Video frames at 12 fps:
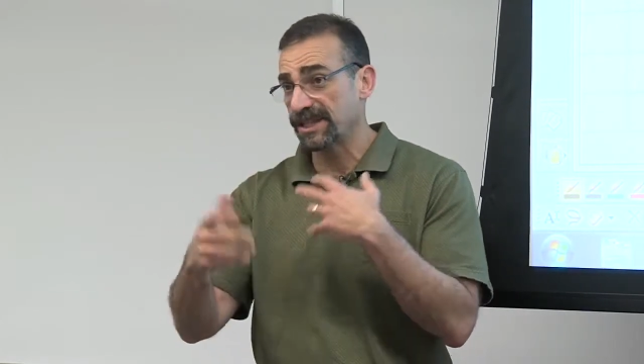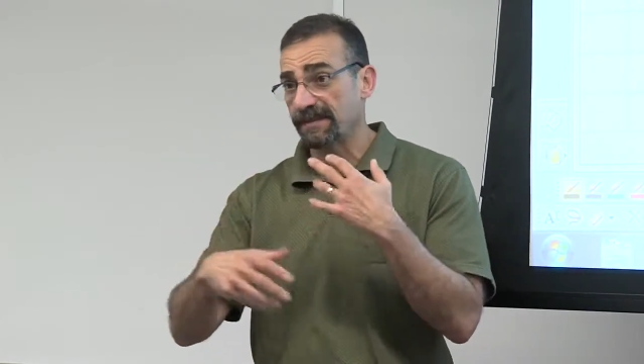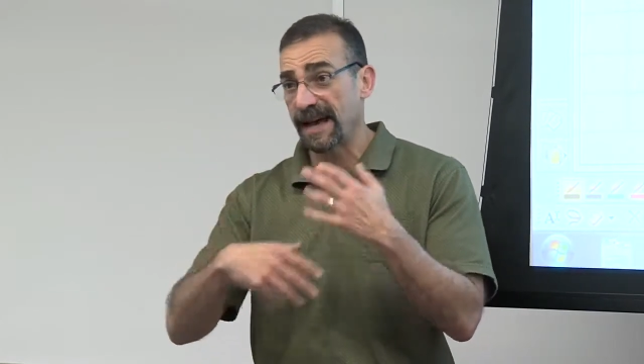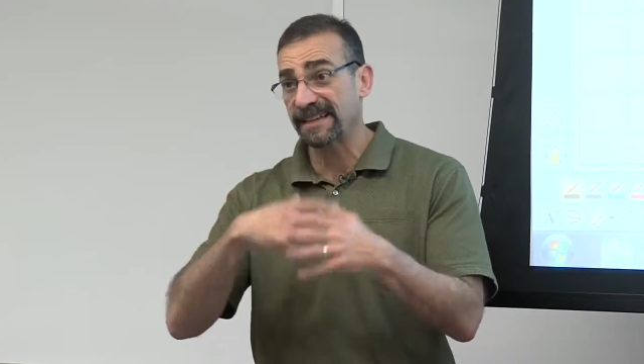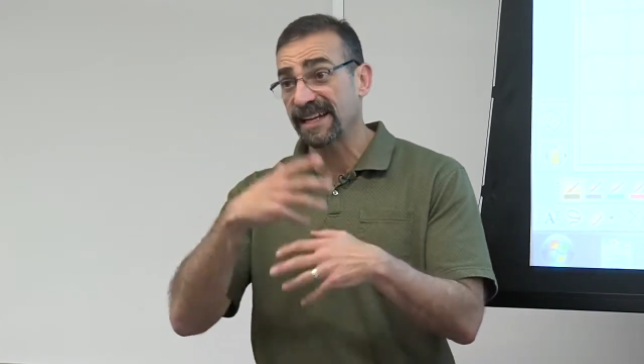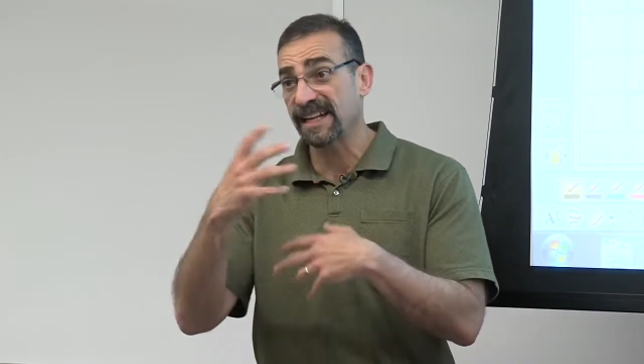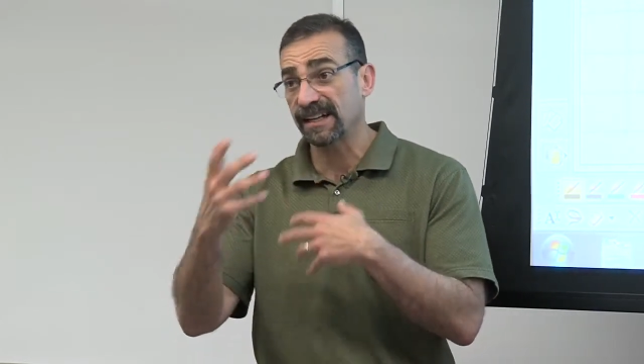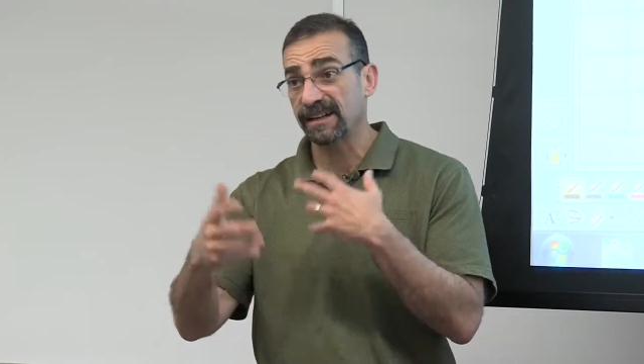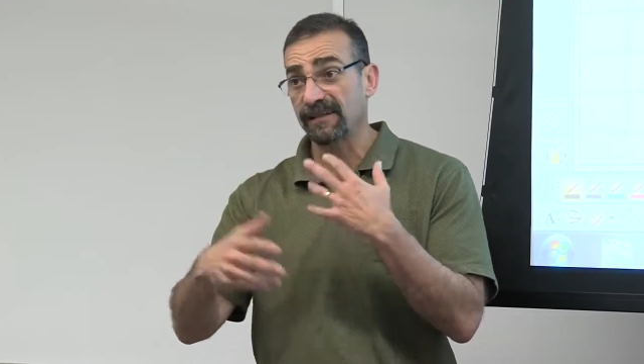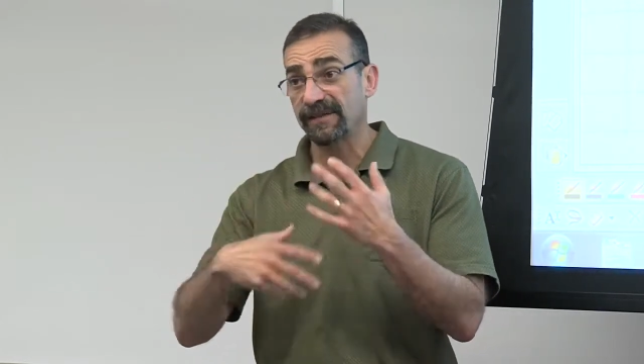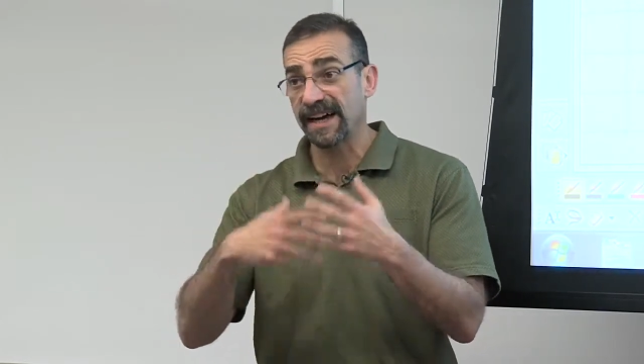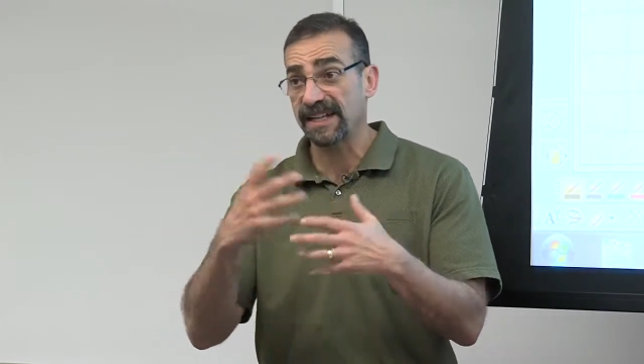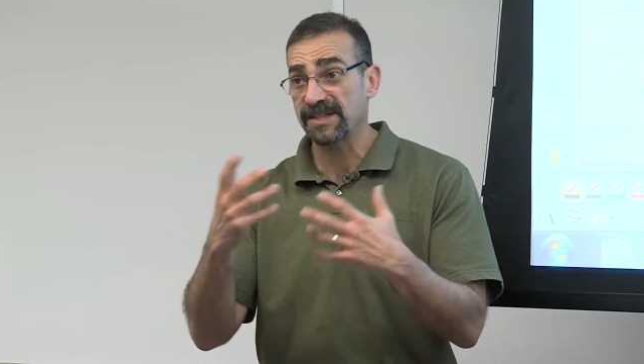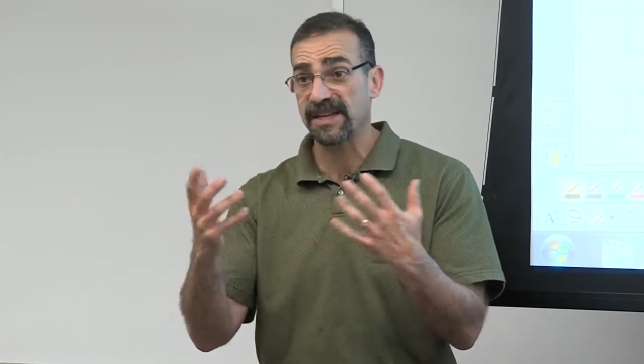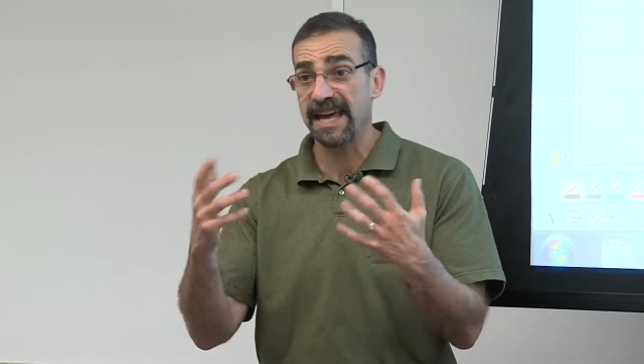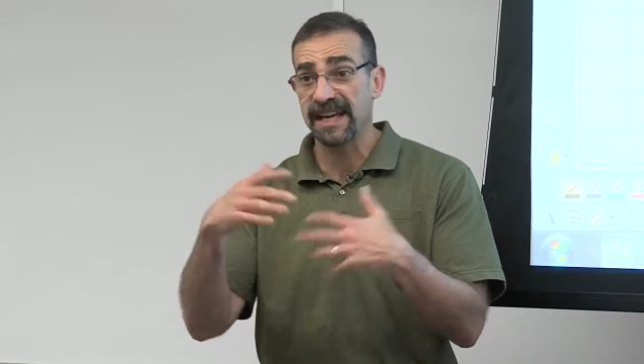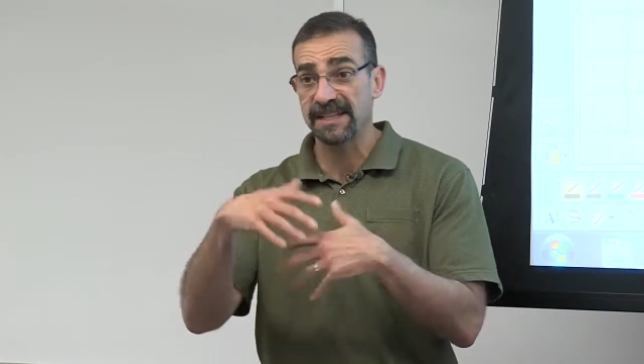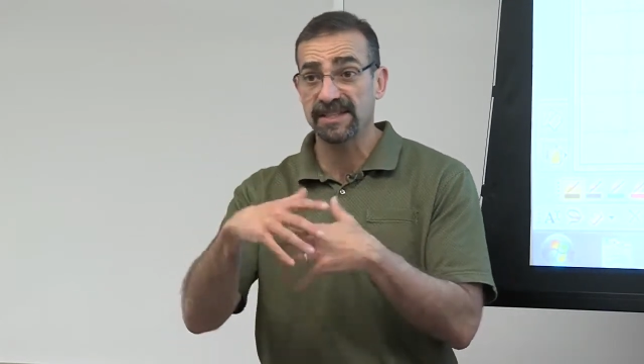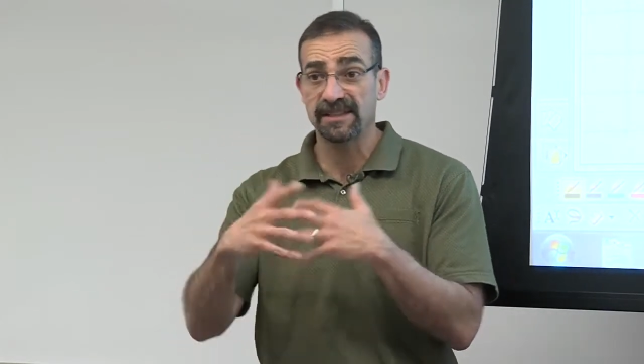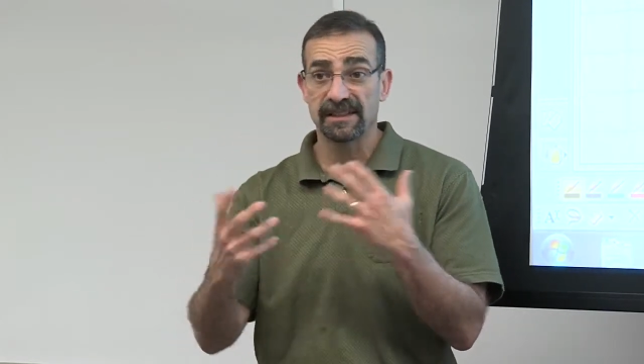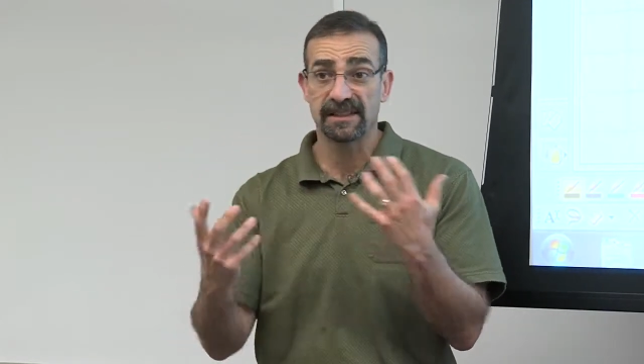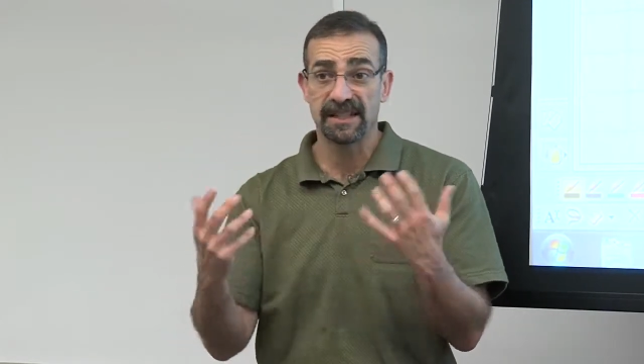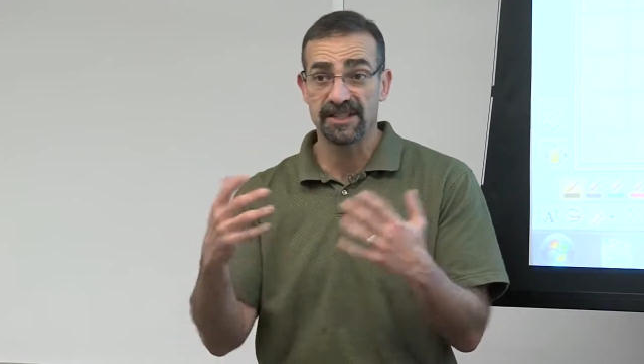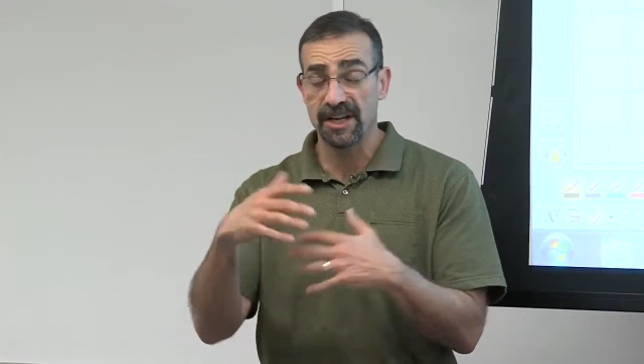the magnetic effects
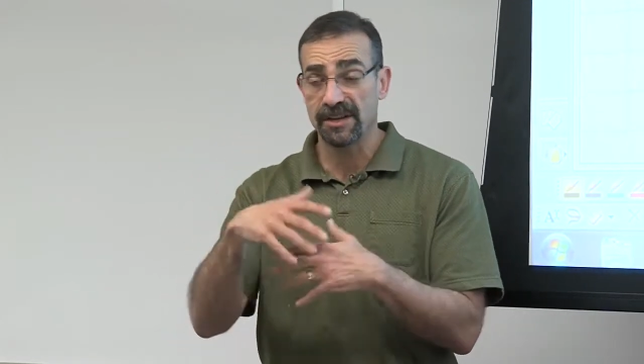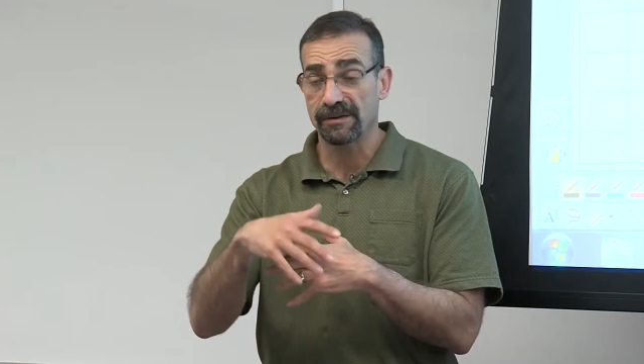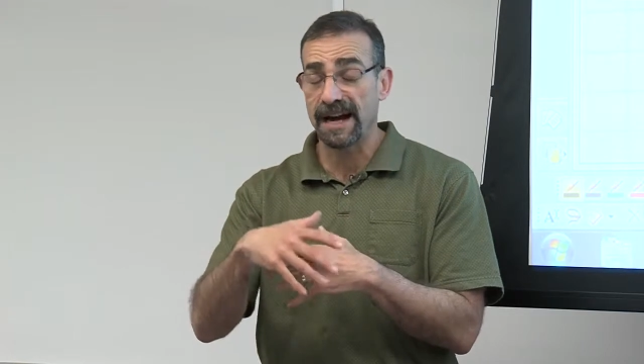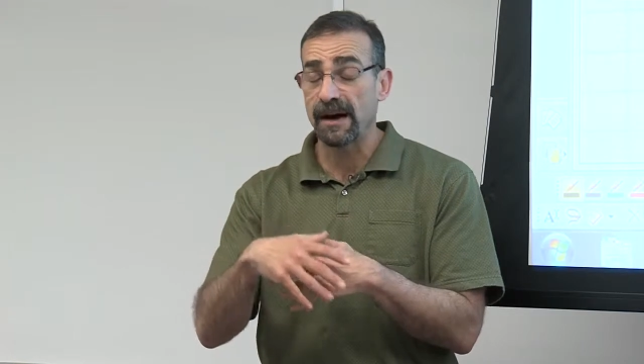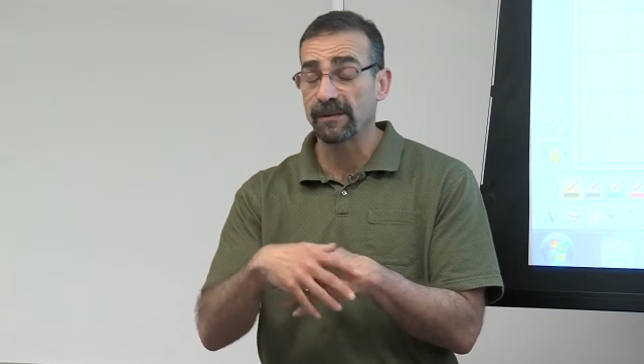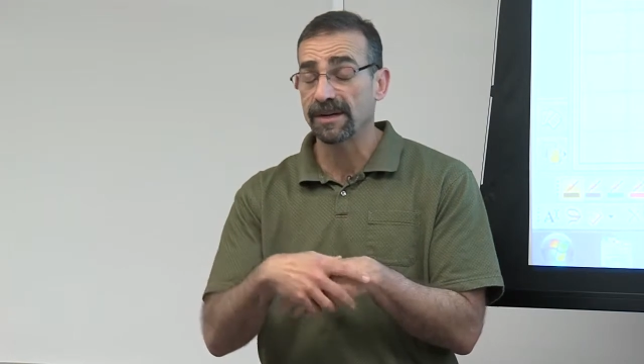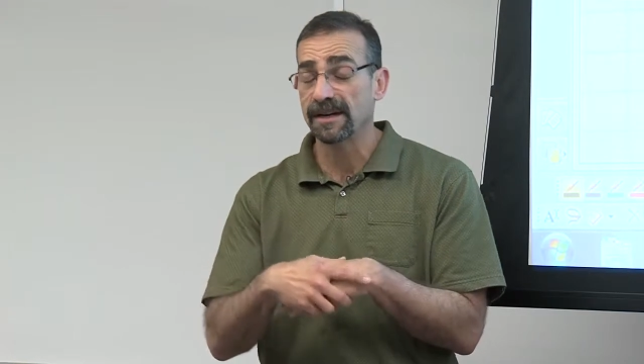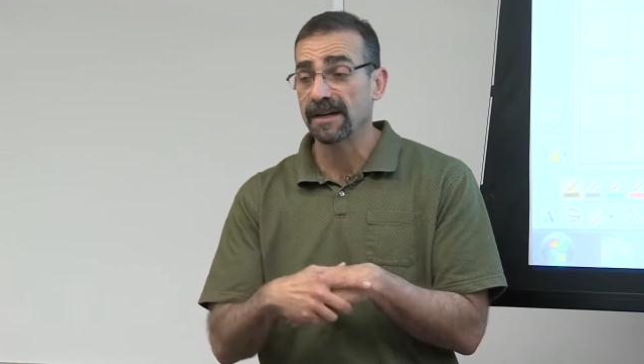cancel each other out.